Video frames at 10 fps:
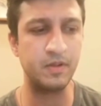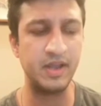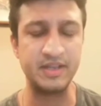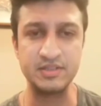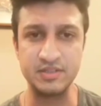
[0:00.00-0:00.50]

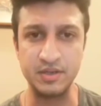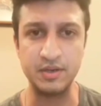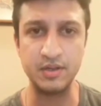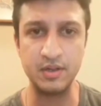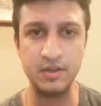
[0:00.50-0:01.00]

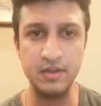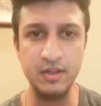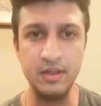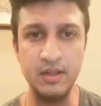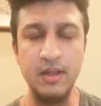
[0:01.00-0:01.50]
external.
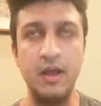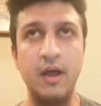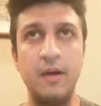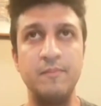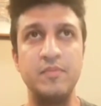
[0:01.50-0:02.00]

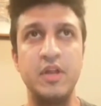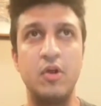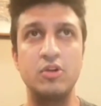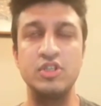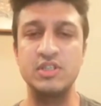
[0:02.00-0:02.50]
They're
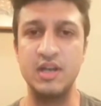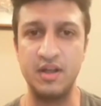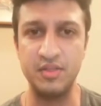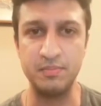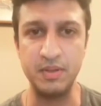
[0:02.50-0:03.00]
not just at
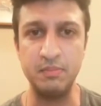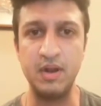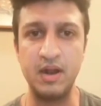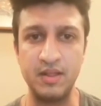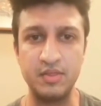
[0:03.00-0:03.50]
other people
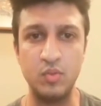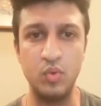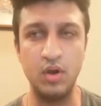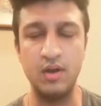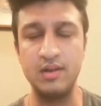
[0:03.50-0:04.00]
and at the
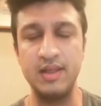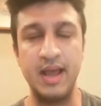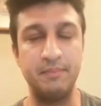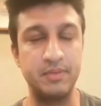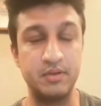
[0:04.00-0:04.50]
world. They
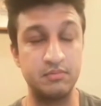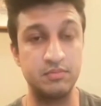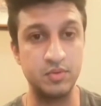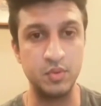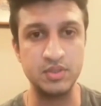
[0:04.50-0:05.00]
happen
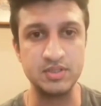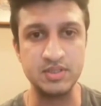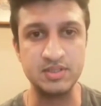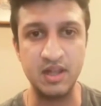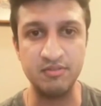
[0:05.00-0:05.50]
towards the
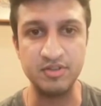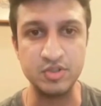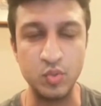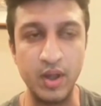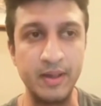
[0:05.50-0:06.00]
self
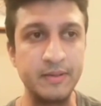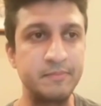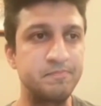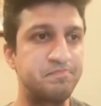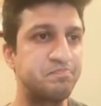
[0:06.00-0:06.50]
as well.
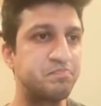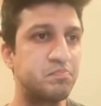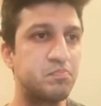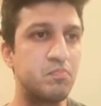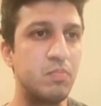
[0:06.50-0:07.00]

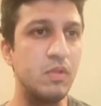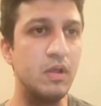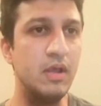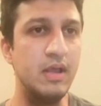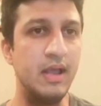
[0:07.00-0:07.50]

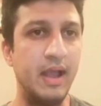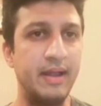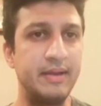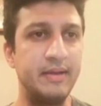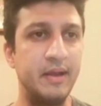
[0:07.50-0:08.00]

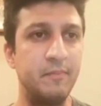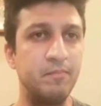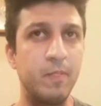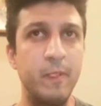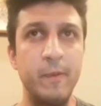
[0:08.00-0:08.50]
And
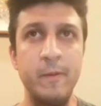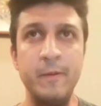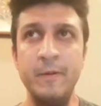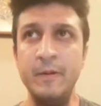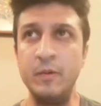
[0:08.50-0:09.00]

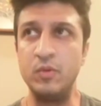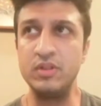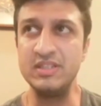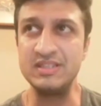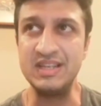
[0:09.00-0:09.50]

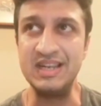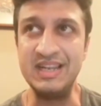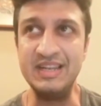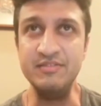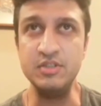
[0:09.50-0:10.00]
what this
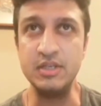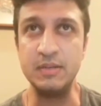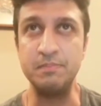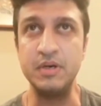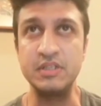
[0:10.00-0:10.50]
leaves
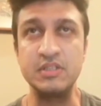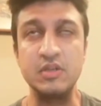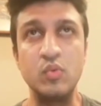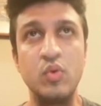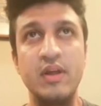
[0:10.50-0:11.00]
a
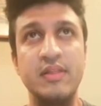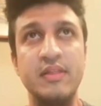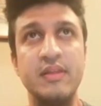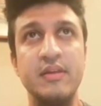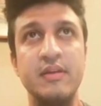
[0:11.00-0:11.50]
person with
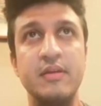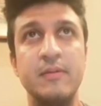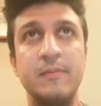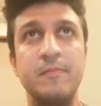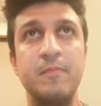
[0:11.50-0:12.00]

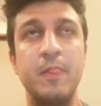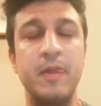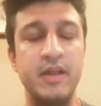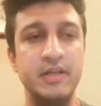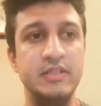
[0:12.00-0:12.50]

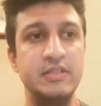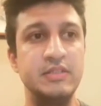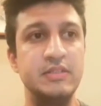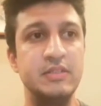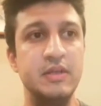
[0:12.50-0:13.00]

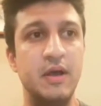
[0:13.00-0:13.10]
is